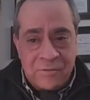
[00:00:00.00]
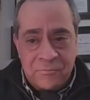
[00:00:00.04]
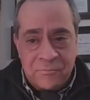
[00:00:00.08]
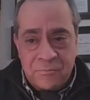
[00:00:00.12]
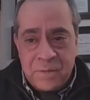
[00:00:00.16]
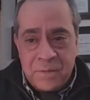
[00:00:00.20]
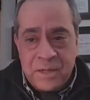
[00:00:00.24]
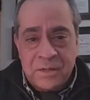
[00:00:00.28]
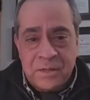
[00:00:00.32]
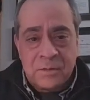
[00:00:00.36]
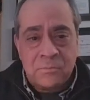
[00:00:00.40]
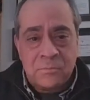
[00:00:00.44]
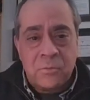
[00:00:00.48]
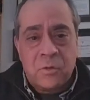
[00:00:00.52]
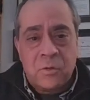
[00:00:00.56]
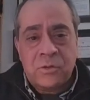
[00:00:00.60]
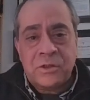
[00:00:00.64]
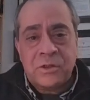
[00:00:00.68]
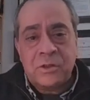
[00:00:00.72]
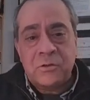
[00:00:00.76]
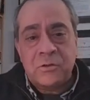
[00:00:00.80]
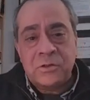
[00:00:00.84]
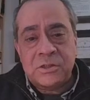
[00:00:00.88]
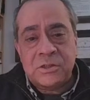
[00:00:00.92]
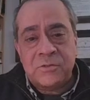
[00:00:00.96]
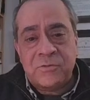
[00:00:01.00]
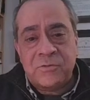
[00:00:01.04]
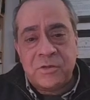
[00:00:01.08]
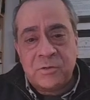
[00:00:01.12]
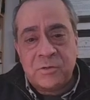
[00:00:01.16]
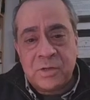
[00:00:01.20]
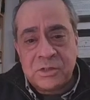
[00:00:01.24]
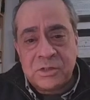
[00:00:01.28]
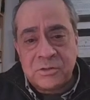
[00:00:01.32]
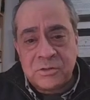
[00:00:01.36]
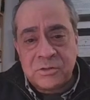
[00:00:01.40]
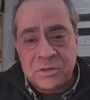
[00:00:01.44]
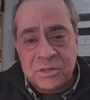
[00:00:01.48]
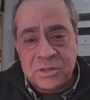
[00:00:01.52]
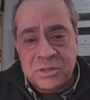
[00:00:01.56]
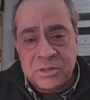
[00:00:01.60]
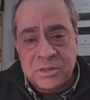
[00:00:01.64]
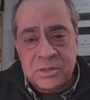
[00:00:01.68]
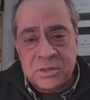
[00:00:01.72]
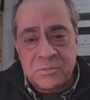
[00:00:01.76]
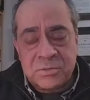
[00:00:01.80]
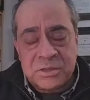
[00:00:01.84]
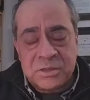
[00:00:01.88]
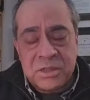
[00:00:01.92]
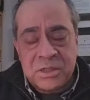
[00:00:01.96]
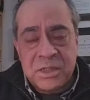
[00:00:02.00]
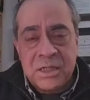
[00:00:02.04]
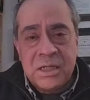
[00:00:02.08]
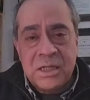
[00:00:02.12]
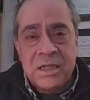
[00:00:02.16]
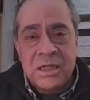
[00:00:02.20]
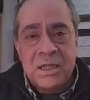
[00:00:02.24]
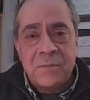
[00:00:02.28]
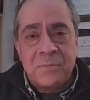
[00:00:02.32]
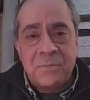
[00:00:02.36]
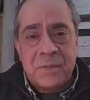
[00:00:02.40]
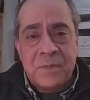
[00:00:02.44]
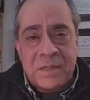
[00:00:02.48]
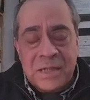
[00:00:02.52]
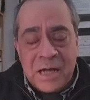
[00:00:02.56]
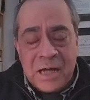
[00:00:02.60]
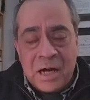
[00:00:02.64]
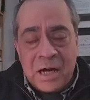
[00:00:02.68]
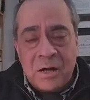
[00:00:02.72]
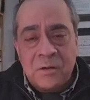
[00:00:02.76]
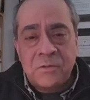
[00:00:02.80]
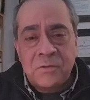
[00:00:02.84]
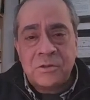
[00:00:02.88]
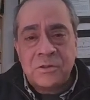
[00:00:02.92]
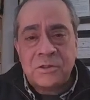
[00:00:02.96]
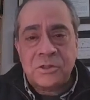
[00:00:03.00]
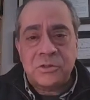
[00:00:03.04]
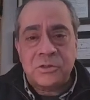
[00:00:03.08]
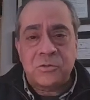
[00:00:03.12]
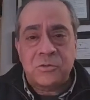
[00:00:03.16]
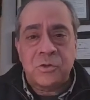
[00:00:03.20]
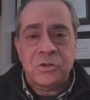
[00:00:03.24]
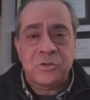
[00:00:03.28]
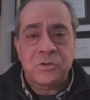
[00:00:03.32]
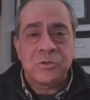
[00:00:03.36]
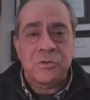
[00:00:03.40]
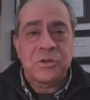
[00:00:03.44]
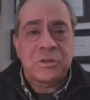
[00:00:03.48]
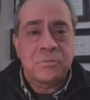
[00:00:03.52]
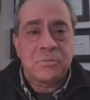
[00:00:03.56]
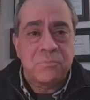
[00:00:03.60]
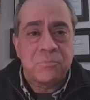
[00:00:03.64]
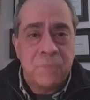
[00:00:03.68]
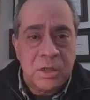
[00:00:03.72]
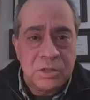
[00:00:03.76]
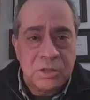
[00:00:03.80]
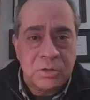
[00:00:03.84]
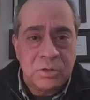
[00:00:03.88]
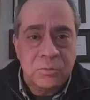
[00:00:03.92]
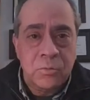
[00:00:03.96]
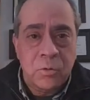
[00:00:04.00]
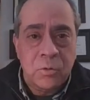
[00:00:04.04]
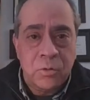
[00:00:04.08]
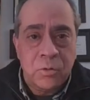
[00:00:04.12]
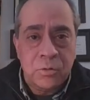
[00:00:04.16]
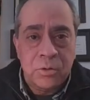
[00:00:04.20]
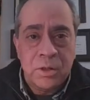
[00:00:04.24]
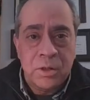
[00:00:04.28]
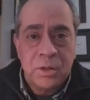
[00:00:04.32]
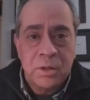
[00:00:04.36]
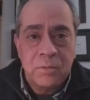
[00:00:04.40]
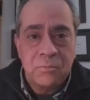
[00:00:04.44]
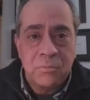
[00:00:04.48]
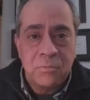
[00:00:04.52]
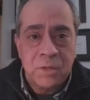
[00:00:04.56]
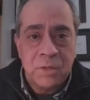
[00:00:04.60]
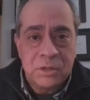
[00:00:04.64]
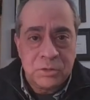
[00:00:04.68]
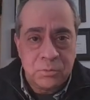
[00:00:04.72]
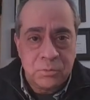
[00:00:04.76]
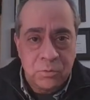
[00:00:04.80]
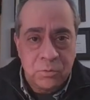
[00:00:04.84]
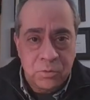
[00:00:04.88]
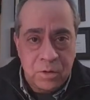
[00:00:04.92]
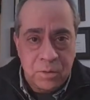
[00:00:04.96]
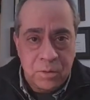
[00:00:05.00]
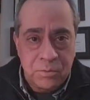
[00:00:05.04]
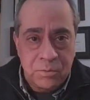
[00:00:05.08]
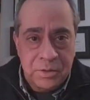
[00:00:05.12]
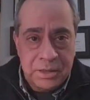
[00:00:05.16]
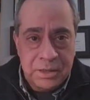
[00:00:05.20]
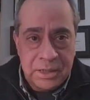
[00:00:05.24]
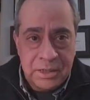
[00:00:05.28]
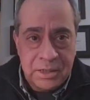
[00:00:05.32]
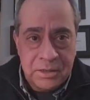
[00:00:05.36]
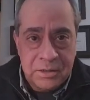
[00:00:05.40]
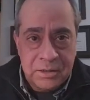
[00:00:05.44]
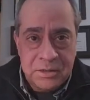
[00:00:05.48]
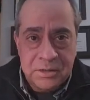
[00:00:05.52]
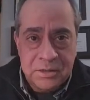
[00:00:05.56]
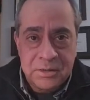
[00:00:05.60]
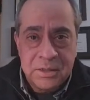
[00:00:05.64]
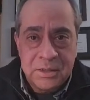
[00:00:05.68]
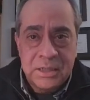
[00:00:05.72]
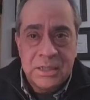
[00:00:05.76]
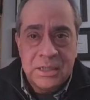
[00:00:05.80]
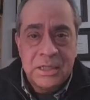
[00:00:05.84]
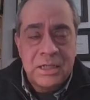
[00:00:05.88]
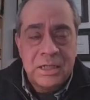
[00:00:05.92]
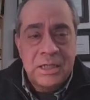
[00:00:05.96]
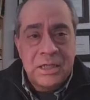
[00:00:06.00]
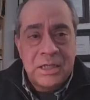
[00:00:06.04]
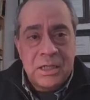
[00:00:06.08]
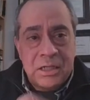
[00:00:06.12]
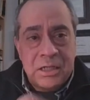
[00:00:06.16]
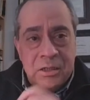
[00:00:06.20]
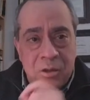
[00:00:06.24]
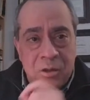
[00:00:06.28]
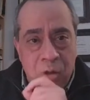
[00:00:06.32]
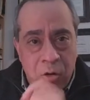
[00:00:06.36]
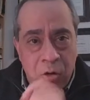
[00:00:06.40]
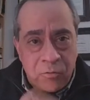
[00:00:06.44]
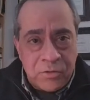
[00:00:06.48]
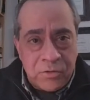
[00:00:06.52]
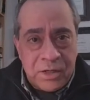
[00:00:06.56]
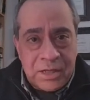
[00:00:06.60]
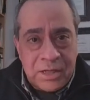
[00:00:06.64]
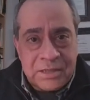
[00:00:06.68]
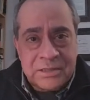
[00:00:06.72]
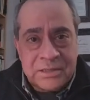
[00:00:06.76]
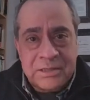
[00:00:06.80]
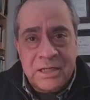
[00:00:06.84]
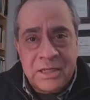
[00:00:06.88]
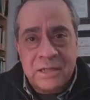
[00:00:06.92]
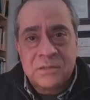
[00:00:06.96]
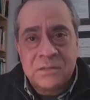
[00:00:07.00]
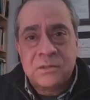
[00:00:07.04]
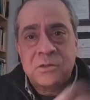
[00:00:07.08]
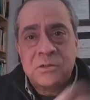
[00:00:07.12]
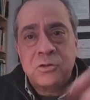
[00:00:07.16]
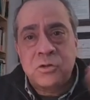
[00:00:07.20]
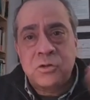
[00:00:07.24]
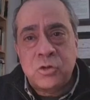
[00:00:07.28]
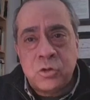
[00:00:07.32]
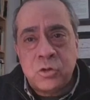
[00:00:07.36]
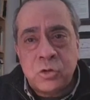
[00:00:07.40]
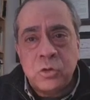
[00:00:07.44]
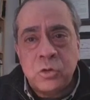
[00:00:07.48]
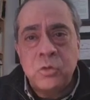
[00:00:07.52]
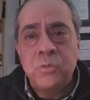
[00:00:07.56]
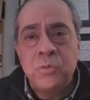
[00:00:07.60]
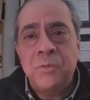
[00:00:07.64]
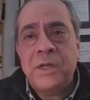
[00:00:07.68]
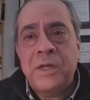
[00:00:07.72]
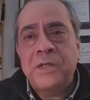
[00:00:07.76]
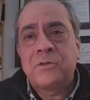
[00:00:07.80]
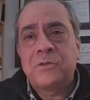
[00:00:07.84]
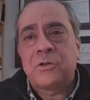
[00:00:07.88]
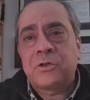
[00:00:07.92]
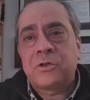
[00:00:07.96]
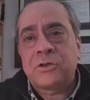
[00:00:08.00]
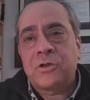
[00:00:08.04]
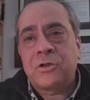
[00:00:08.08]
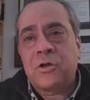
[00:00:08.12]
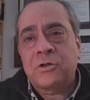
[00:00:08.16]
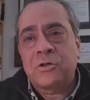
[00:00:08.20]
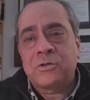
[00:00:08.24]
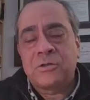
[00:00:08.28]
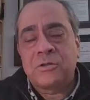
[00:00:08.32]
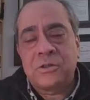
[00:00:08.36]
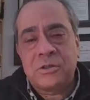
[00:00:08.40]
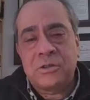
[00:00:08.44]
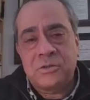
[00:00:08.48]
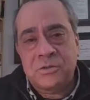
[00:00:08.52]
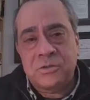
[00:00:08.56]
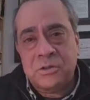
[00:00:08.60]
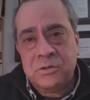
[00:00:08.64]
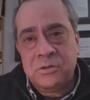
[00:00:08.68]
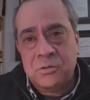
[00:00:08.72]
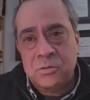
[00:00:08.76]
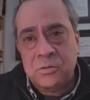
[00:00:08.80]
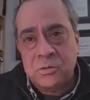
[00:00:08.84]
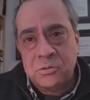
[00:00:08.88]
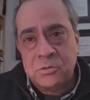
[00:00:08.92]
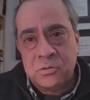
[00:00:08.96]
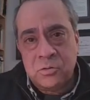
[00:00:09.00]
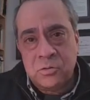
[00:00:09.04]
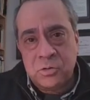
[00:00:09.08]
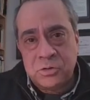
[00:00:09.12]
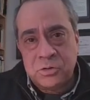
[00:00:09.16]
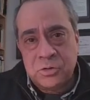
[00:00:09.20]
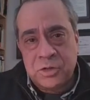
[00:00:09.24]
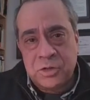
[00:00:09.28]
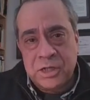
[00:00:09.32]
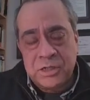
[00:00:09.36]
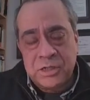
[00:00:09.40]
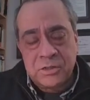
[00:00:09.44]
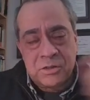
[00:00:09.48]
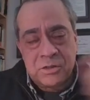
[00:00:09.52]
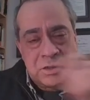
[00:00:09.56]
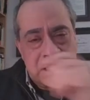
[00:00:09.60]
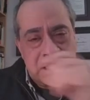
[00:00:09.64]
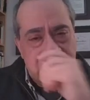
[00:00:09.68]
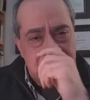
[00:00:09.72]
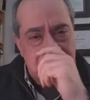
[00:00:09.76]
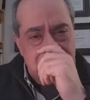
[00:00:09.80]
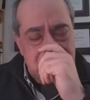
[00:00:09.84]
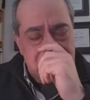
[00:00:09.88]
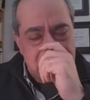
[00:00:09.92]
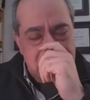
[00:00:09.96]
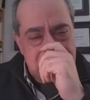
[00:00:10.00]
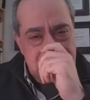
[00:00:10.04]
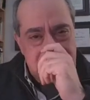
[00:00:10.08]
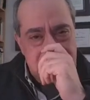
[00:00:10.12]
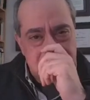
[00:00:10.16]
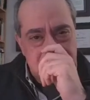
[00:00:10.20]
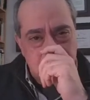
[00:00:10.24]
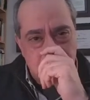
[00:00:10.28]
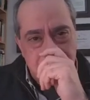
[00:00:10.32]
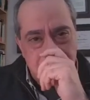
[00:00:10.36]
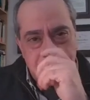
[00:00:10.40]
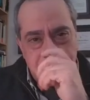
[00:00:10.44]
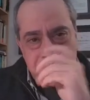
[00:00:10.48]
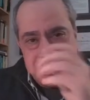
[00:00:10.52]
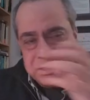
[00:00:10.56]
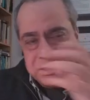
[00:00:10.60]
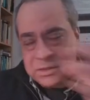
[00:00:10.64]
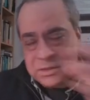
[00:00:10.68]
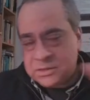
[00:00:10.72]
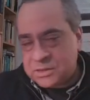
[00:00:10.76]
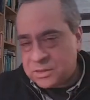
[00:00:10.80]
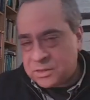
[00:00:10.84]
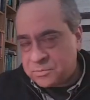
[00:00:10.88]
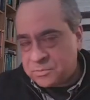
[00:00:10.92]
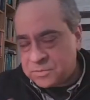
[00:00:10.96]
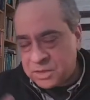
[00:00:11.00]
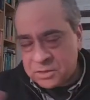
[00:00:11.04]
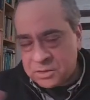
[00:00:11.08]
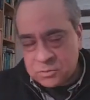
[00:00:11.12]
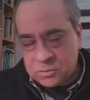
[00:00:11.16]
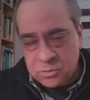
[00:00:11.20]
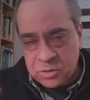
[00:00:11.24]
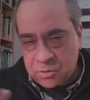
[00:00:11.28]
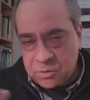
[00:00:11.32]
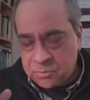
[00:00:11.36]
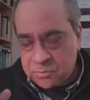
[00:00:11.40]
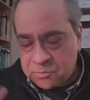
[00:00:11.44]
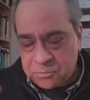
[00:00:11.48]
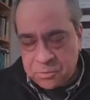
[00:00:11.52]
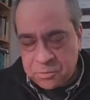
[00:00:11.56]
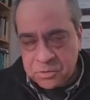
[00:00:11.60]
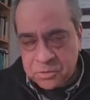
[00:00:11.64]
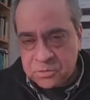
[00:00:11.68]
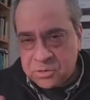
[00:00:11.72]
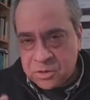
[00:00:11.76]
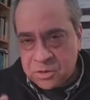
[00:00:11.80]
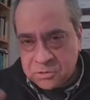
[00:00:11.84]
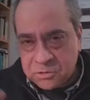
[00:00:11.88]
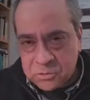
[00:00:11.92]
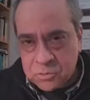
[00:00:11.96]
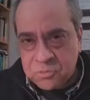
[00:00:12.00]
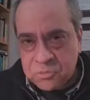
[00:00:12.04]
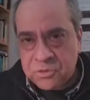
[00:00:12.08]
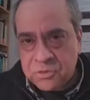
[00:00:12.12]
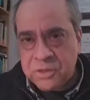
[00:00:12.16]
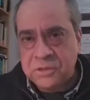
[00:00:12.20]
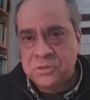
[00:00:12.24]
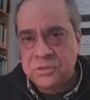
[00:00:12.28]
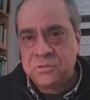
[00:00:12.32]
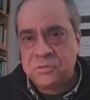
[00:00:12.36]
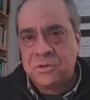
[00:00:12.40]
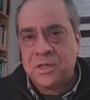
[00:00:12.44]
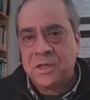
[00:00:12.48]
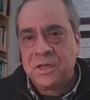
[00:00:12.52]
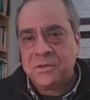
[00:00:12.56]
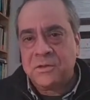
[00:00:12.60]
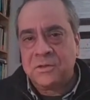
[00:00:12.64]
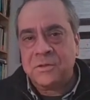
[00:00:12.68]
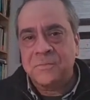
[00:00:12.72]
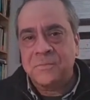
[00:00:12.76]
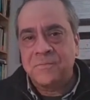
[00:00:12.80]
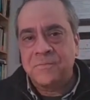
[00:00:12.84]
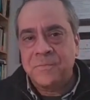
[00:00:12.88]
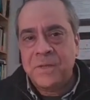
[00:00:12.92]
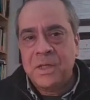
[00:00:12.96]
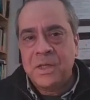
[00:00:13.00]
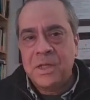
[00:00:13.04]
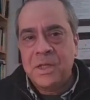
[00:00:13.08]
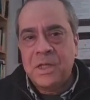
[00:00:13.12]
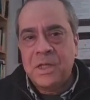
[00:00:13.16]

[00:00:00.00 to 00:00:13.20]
have better, more inclusive education systems, but now the situation is much more complicated. COVID has dealt two major shocks to education, and this is one thing that sometimes we don't put two things together.